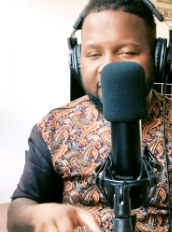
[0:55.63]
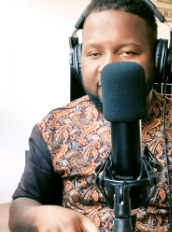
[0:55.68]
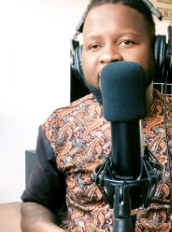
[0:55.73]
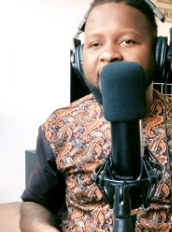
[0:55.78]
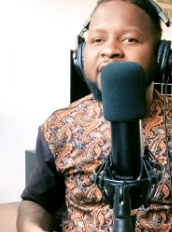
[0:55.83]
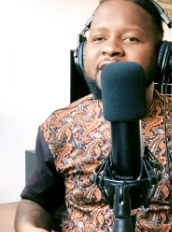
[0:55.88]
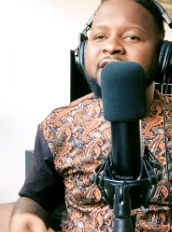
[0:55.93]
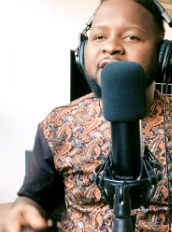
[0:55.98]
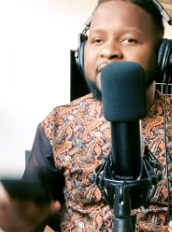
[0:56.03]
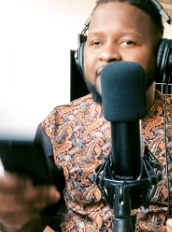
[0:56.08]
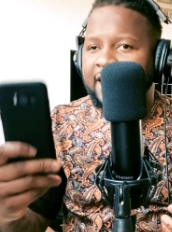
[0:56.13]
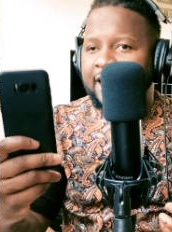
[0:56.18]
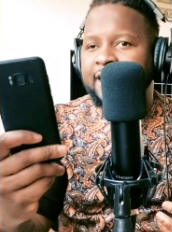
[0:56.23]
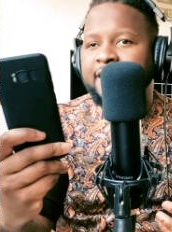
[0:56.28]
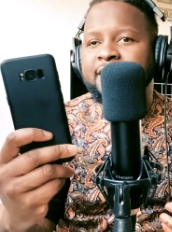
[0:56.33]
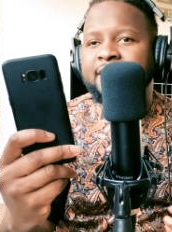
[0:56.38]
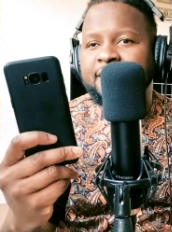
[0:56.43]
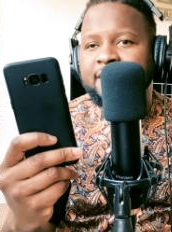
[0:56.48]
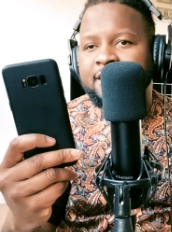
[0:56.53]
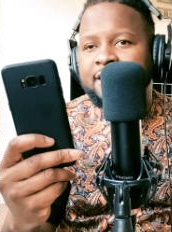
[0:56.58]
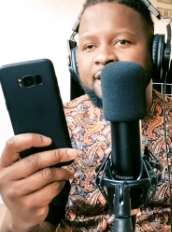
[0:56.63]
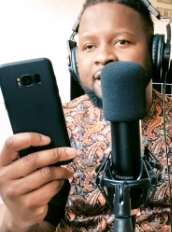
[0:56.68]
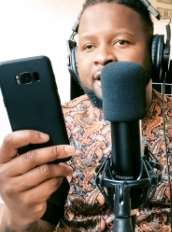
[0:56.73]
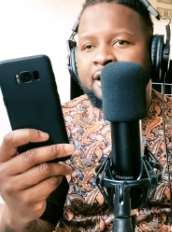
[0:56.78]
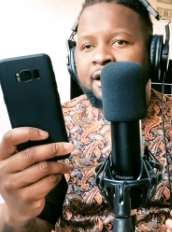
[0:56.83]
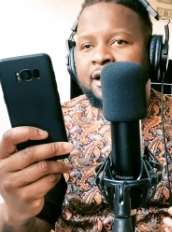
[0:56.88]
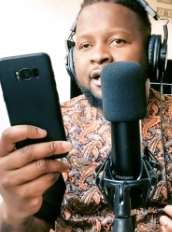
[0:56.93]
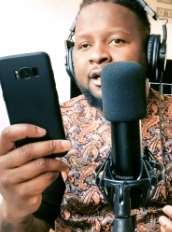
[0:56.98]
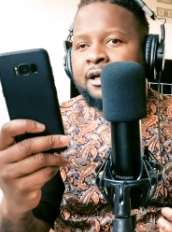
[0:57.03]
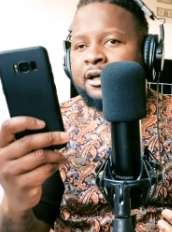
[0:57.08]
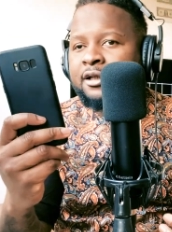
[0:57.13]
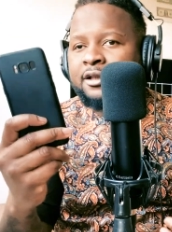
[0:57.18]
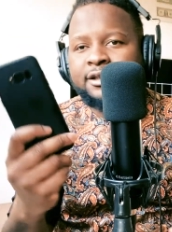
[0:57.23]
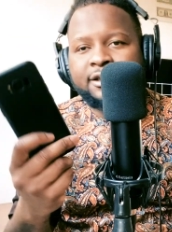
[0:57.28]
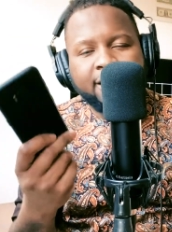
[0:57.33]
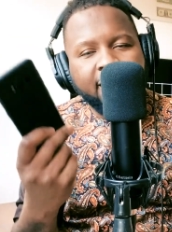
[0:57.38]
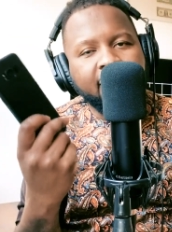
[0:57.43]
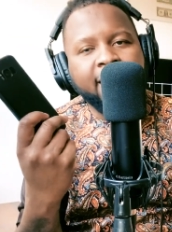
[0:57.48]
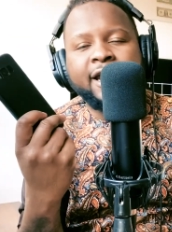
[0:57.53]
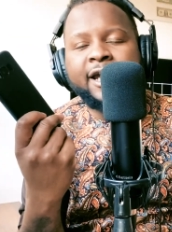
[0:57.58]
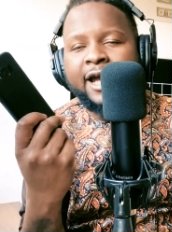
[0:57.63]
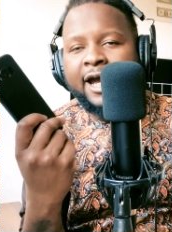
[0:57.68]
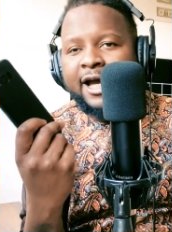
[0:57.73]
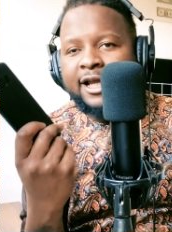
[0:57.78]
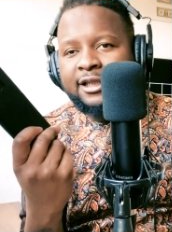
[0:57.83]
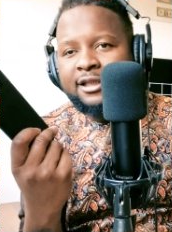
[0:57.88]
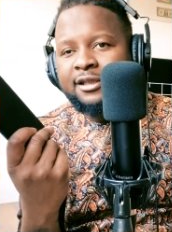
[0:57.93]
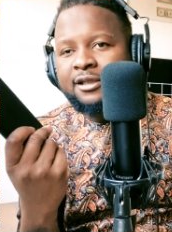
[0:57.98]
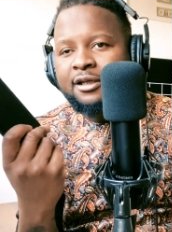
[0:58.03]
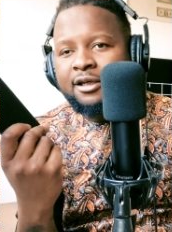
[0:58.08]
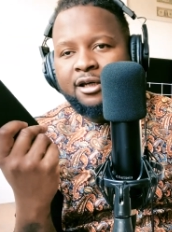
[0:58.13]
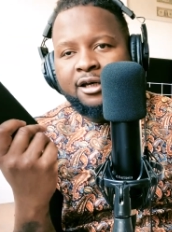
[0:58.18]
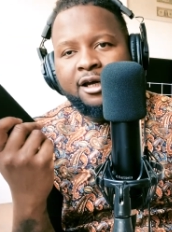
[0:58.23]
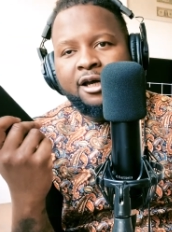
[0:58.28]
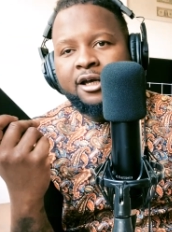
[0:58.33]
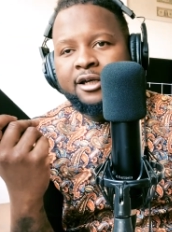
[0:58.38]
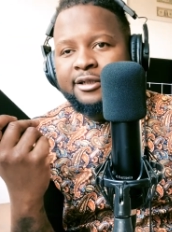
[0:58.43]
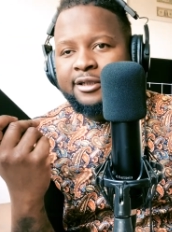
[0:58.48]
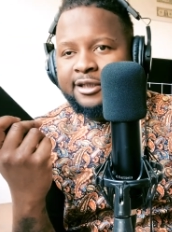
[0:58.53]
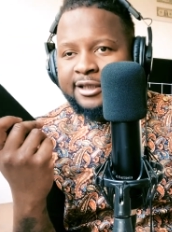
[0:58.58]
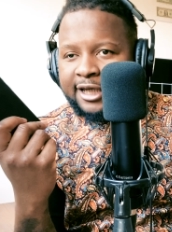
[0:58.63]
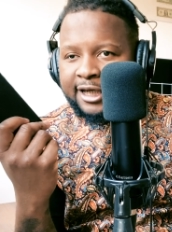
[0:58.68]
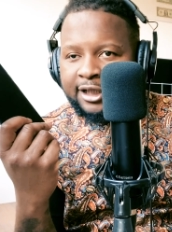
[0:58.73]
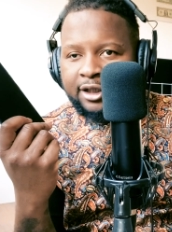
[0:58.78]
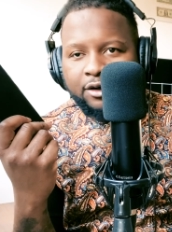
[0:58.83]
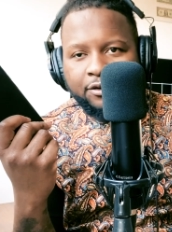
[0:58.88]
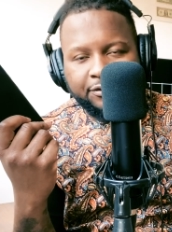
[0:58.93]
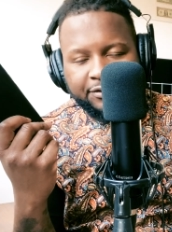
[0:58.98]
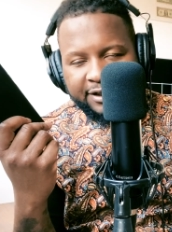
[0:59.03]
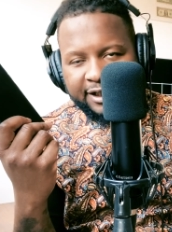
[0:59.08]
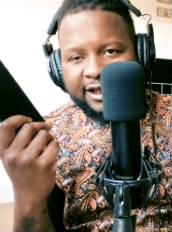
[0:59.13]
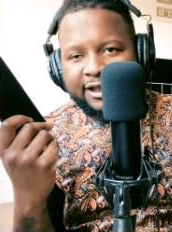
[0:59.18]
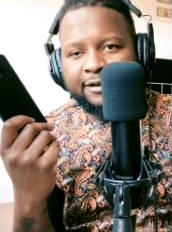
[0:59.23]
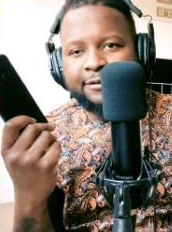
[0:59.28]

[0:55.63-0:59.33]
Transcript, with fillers: These things, they get signals in.